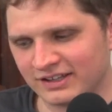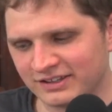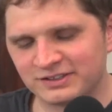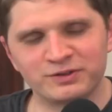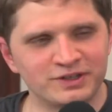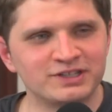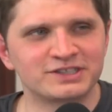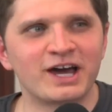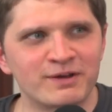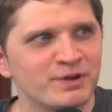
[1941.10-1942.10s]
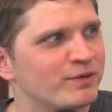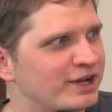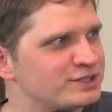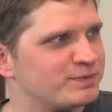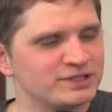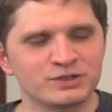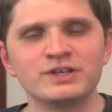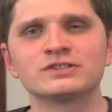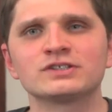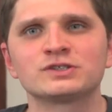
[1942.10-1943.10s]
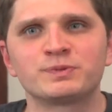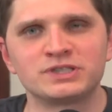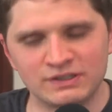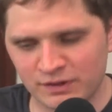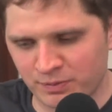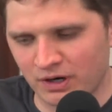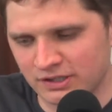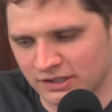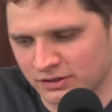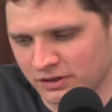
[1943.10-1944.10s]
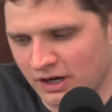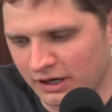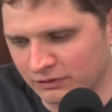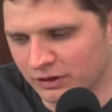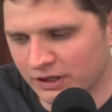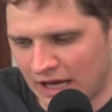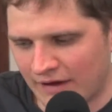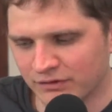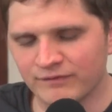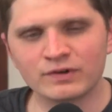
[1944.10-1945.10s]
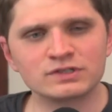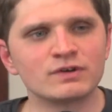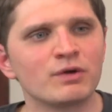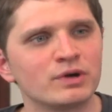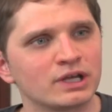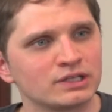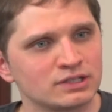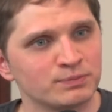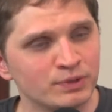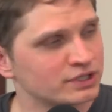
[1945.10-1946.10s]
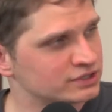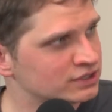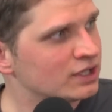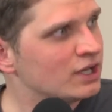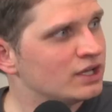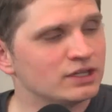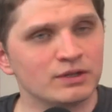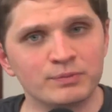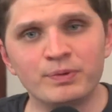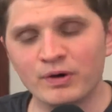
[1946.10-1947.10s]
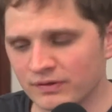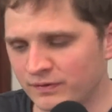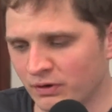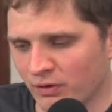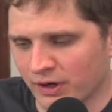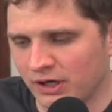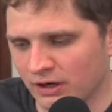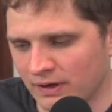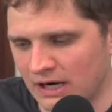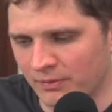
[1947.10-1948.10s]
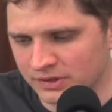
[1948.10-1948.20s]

So it's got to be widespread. So these are the specific projects that are kind of looking after it. First of all, I want to get to the books that both of you are working on right now.